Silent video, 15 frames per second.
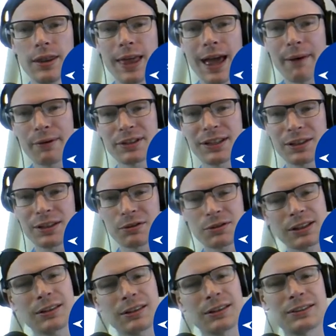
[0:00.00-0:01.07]
that was an
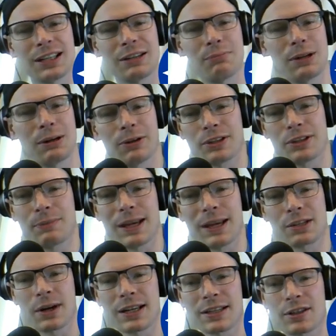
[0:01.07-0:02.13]
interesting little tidbit about the
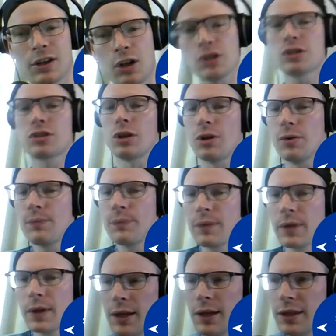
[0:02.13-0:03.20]
space race. Also,
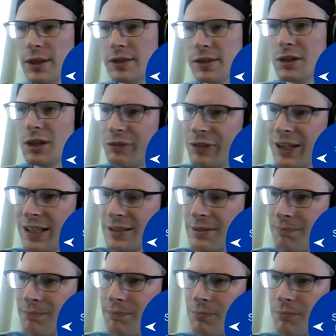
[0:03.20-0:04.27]
the
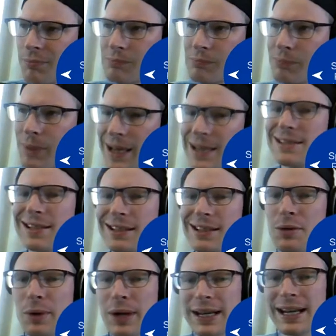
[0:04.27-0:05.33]
Soviets
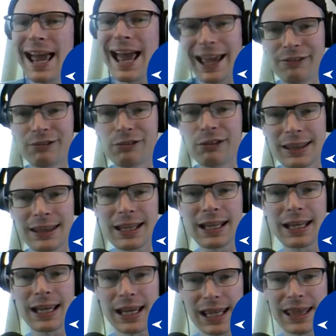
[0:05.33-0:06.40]
basically win
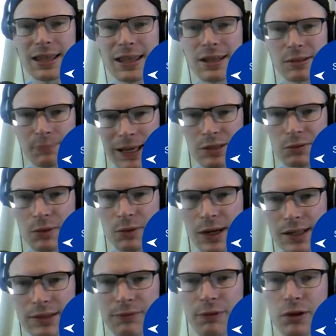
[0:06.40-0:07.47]
everything in the space
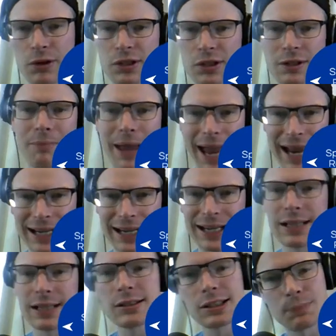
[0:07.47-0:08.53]
race. First man
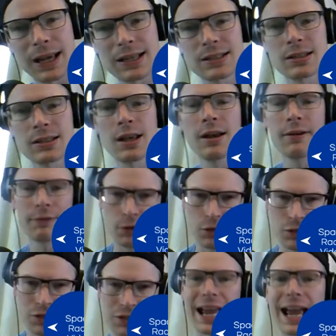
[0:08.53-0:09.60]
in space,
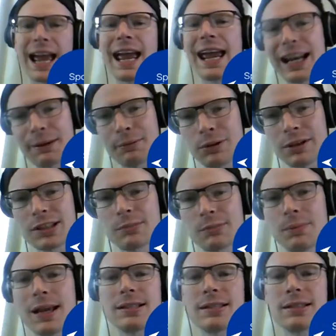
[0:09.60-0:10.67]
first animal in
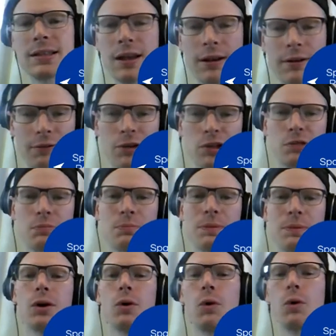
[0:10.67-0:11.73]
space, first
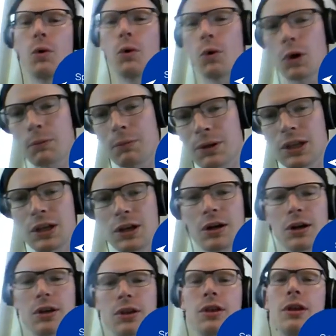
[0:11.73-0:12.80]
man to orbit the
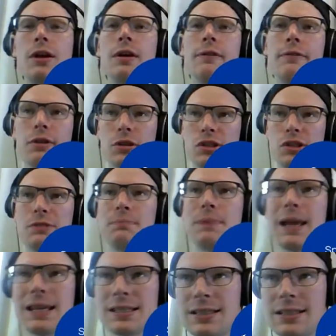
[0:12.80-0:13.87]
Earth, first
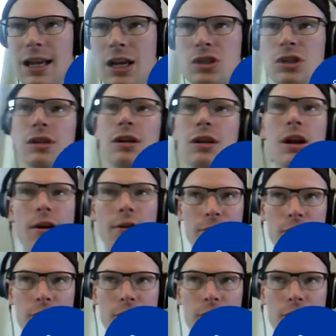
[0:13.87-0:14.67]
space station,